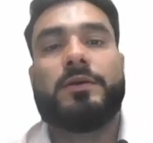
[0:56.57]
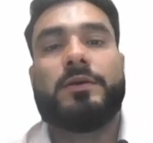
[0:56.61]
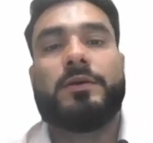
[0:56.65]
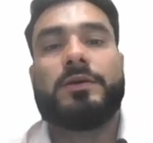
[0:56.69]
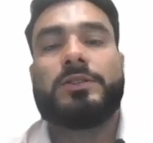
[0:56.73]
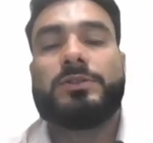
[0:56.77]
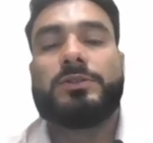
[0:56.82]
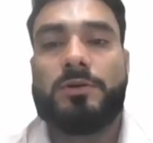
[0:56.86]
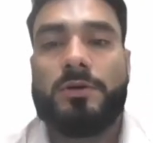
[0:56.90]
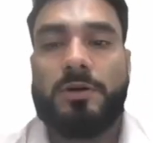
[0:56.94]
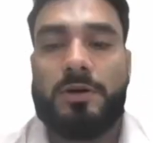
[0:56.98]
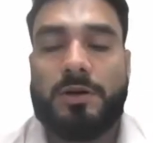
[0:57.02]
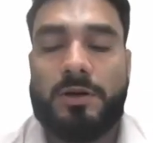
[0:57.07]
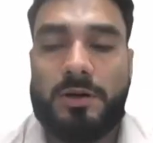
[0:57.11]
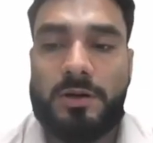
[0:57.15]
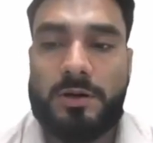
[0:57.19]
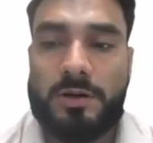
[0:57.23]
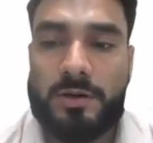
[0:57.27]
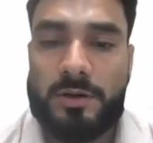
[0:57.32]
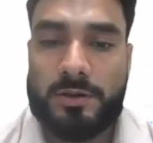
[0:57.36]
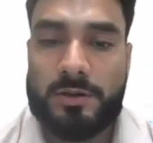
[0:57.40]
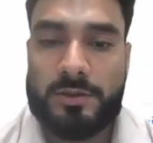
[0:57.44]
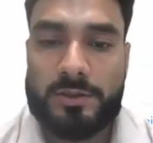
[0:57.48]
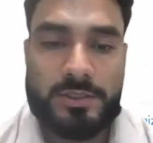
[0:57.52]
So
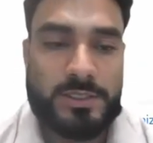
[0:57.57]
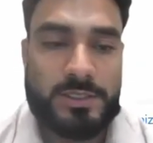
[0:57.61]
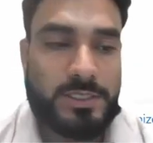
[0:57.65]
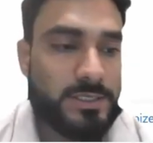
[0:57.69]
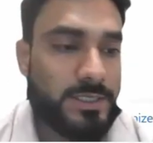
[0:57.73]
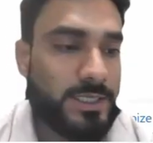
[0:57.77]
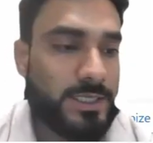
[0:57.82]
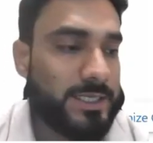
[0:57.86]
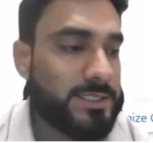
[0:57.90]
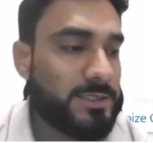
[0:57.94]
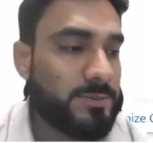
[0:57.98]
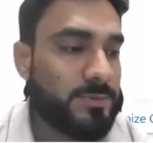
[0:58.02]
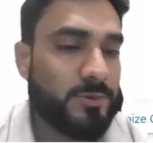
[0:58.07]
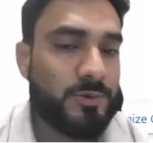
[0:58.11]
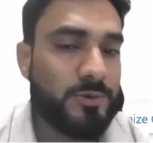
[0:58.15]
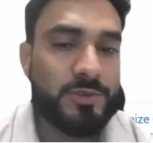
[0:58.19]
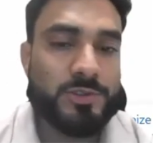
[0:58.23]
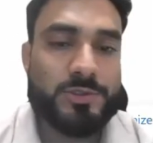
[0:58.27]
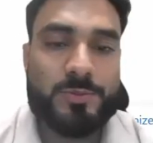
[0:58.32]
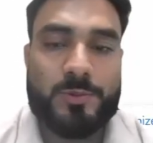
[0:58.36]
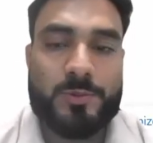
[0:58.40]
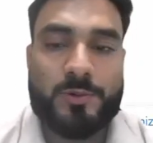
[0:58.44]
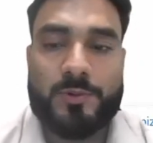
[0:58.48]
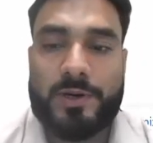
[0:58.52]

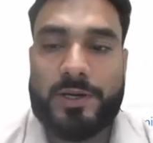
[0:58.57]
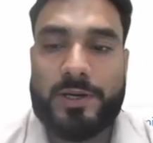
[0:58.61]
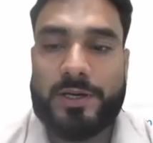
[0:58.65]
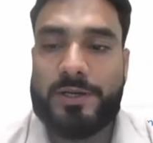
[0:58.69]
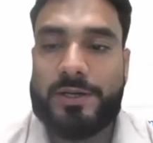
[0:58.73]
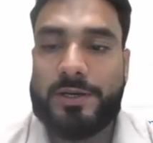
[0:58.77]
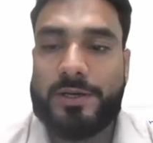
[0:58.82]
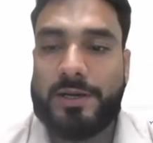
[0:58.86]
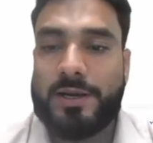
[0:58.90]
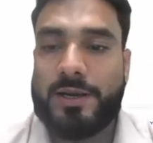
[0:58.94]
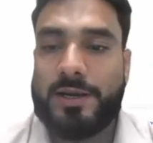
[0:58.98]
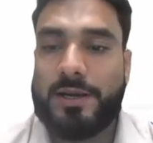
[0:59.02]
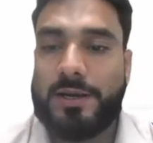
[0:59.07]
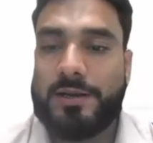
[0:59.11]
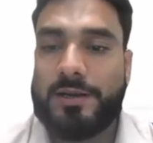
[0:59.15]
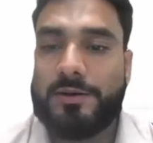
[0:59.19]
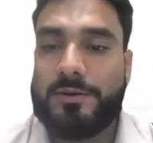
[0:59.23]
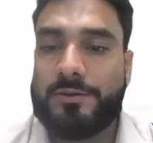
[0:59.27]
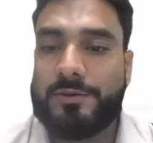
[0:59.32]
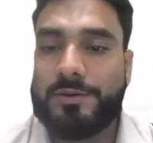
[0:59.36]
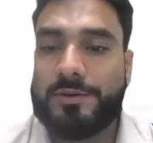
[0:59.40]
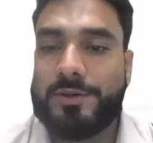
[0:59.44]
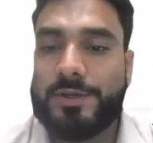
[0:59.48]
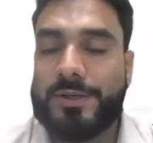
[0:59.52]
Salesforce provide
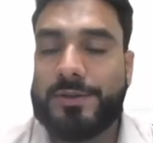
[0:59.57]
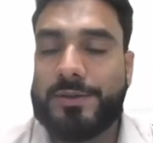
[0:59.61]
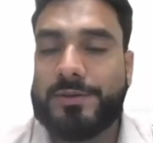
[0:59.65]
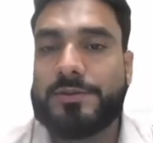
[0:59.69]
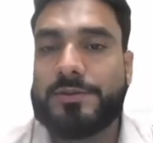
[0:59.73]
Trailhead. Okay.